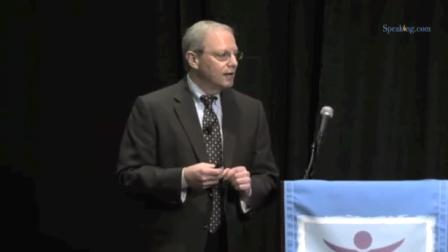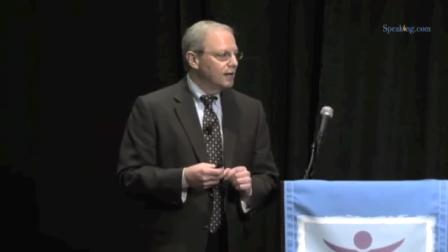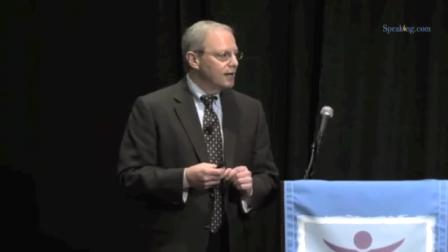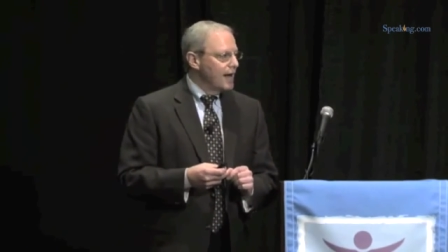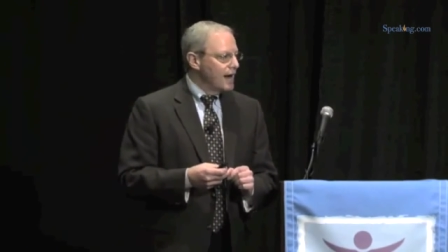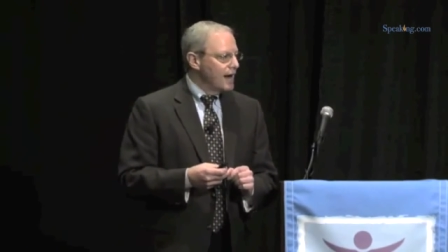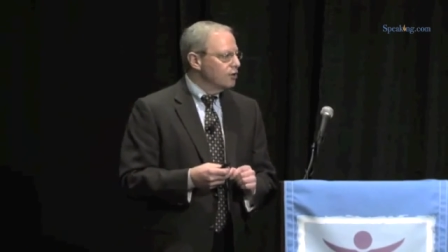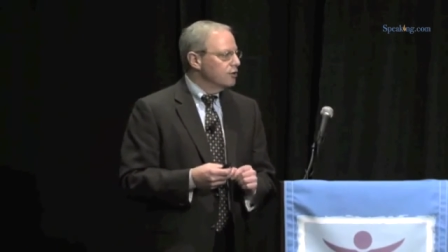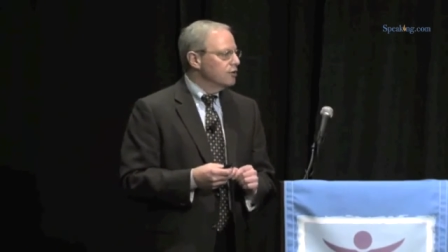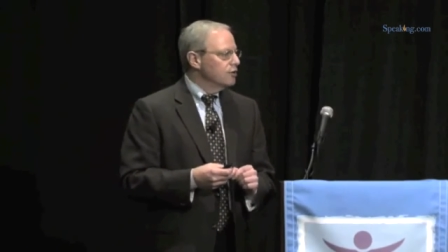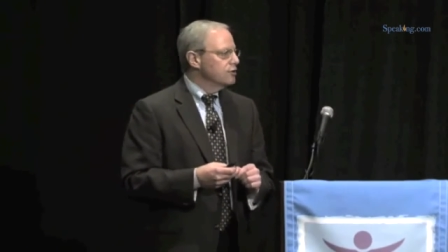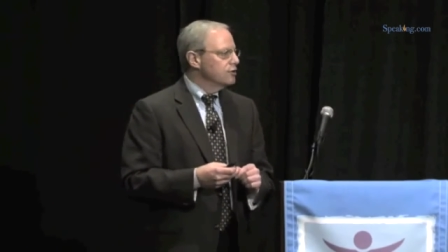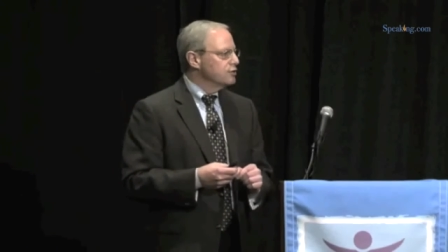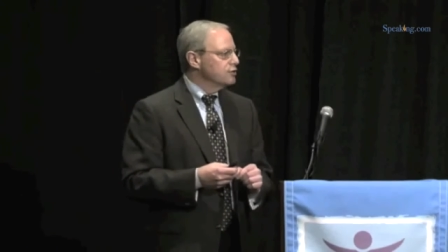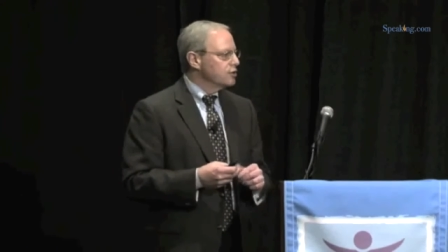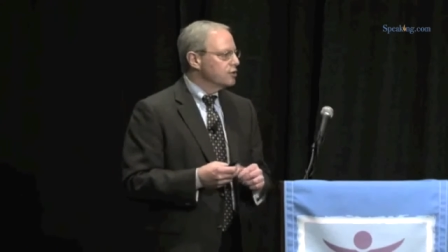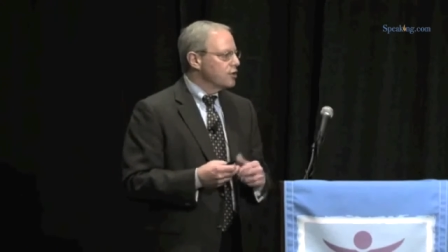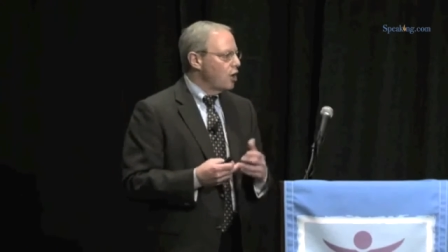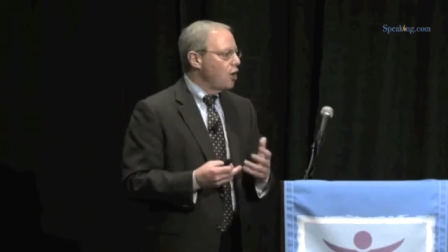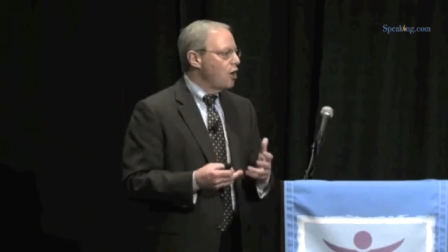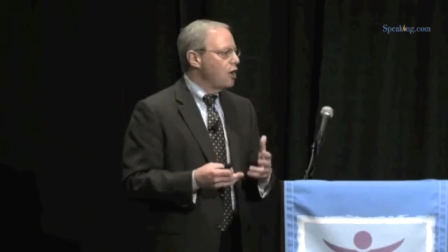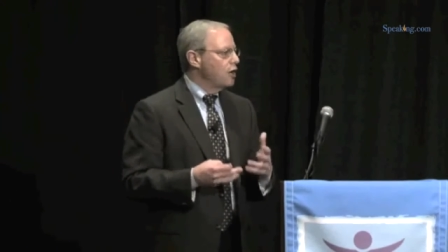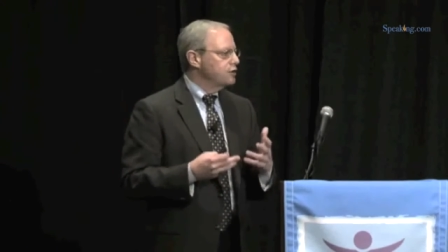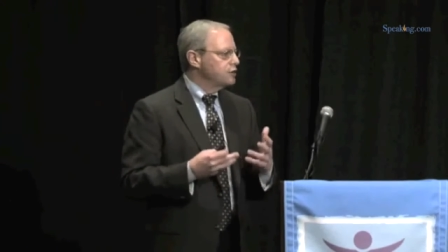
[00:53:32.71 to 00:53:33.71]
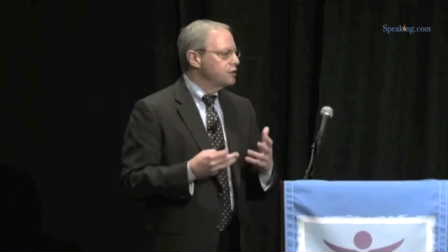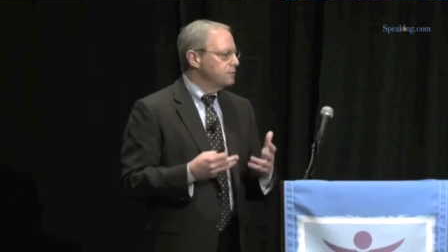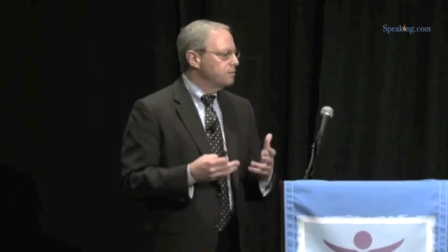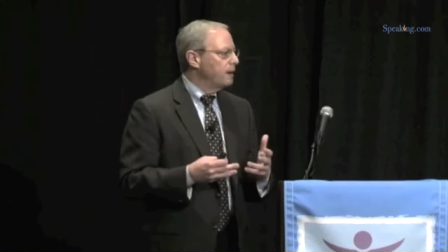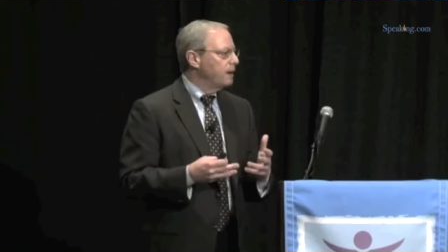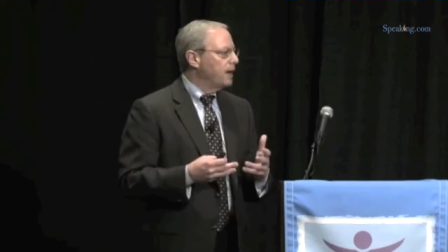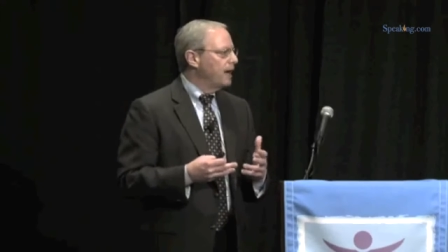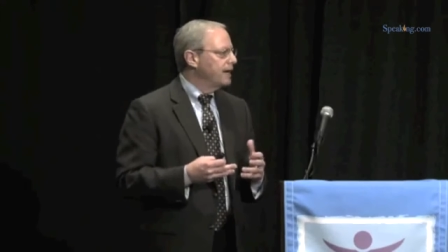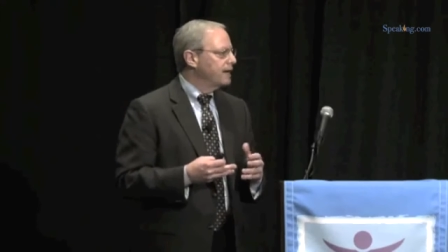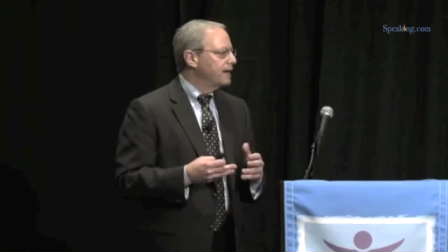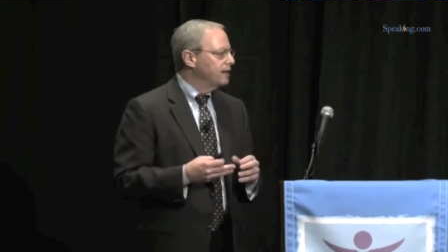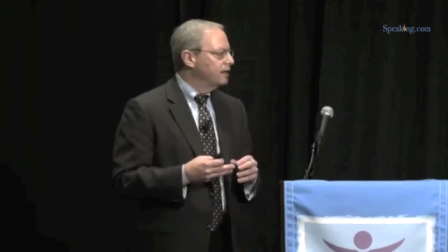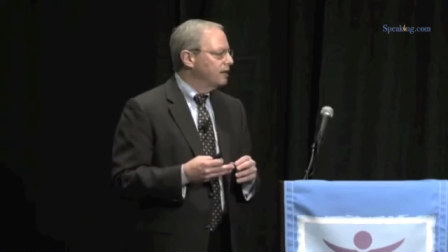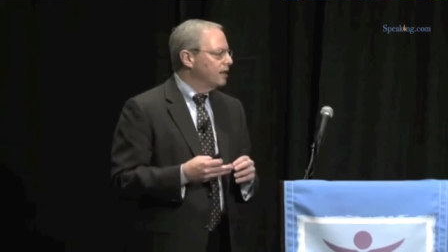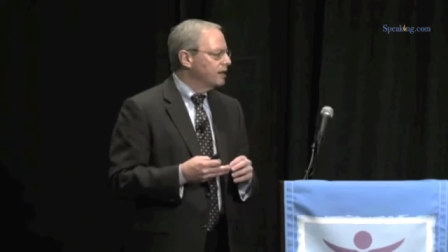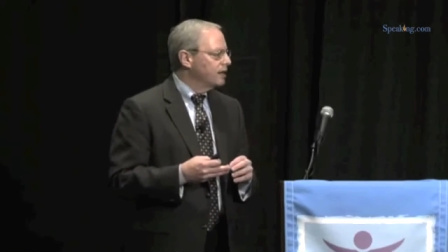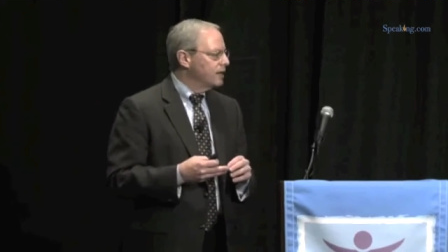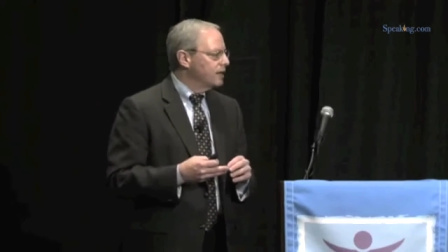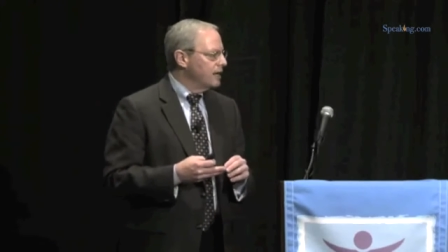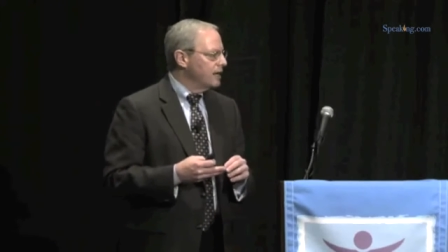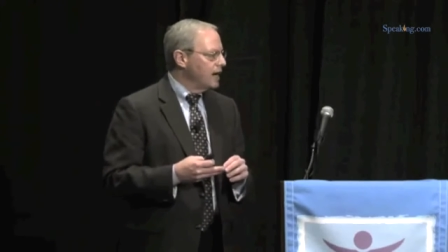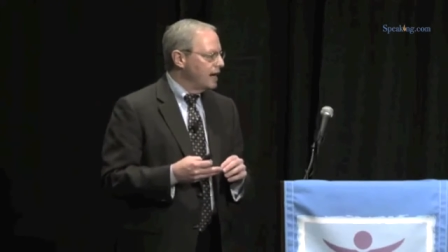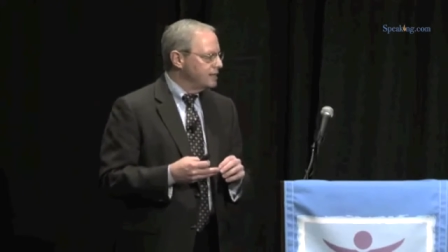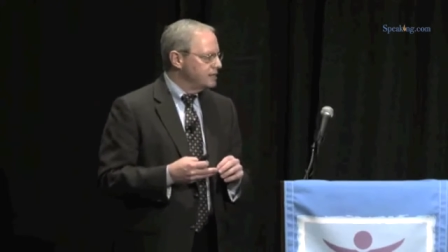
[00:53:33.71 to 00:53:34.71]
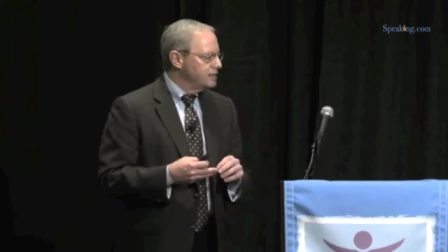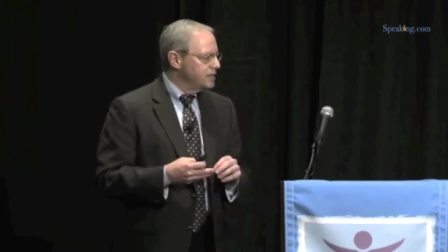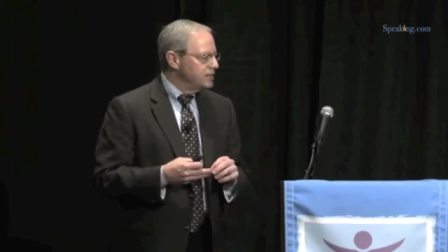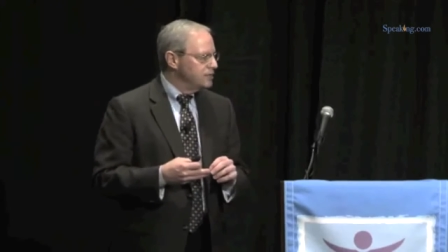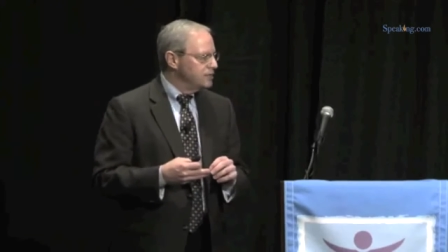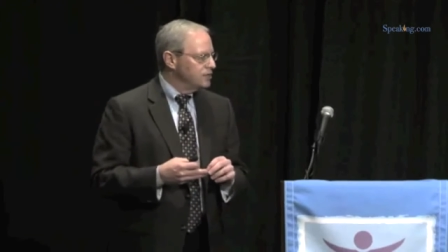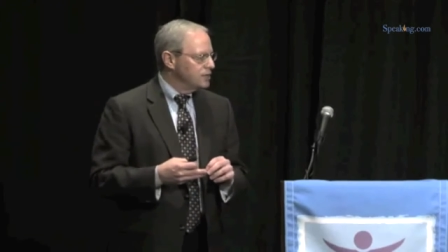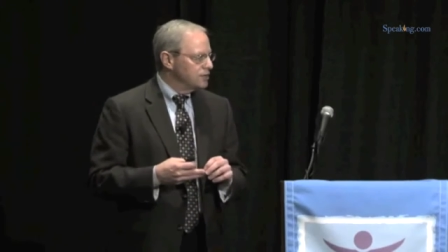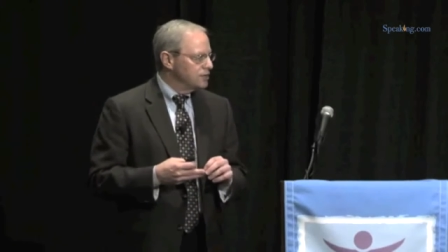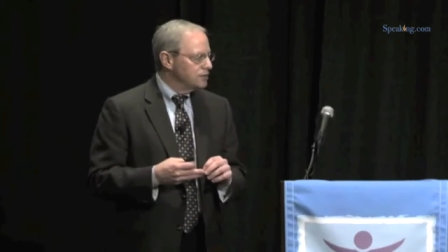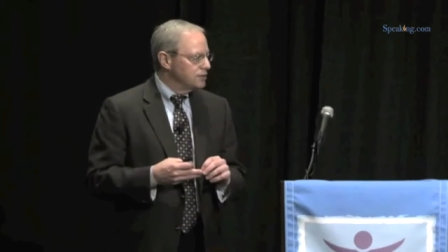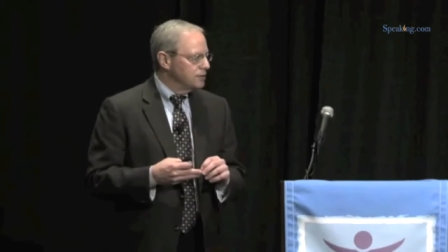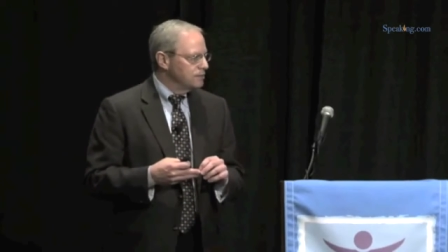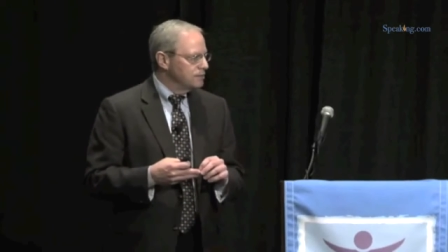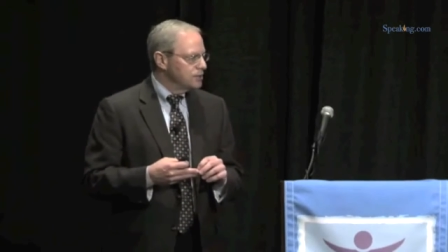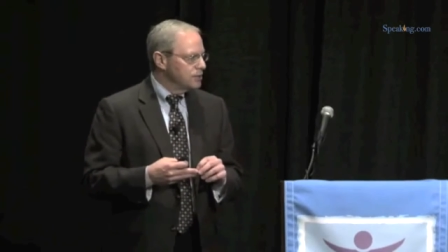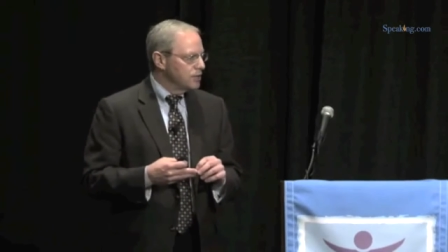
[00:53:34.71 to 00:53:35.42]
errors caused by clunky IT systems.